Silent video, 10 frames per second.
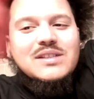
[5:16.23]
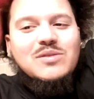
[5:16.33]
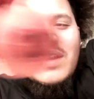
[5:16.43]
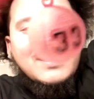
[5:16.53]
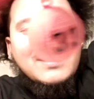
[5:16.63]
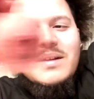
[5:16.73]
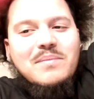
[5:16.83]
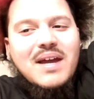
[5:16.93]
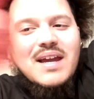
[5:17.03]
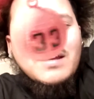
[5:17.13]
swinging and
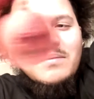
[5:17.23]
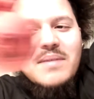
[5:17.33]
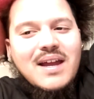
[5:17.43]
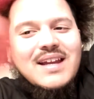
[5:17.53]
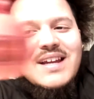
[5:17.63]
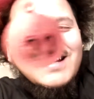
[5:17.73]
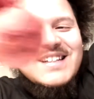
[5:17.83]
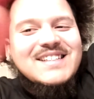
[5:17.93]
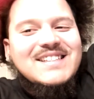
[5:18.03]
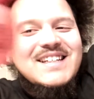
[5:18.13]
banging, man.
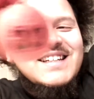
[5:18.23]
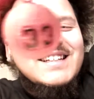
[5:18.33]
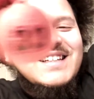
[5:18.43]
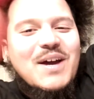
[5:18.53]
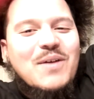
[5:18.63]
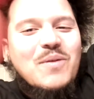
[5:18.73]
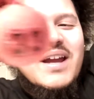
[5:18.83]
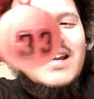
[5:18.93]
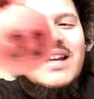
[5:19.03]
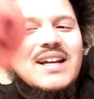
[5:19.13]
Yeah, that
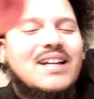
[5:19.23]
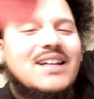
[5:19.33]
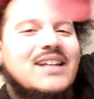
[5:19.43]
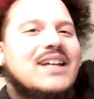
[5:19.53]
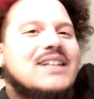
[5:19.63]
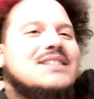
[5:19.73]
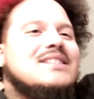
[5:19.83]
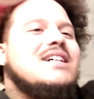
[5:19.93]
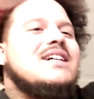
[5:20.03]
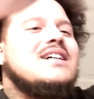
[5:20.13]
way. Yes,
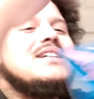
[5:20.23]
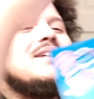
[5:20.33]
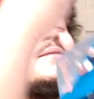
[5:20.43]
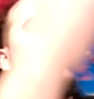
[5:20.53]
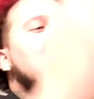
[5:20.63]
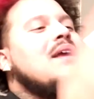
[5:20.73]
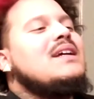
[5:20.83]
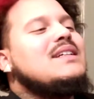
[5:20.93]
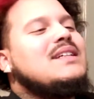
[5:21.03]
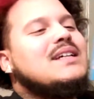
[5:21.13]
sir.
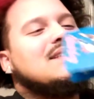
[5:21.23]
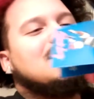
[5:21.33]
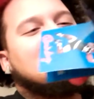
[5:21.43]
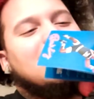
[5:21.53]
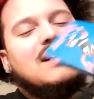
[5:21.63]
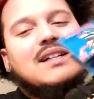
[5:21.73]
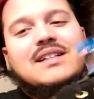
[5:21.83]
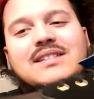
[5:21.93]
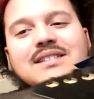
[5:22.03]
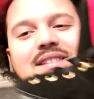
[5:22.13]
Yes, sir.
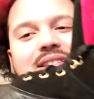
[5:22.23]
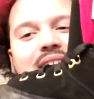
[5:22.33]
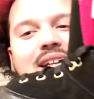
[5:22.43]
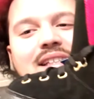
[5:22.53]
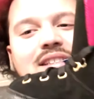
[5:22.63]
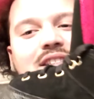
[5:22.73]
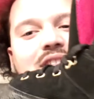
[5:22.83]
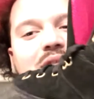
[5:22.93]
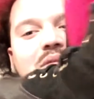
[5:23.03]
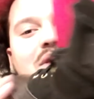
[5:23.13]
Second
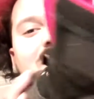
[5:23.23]
shoe.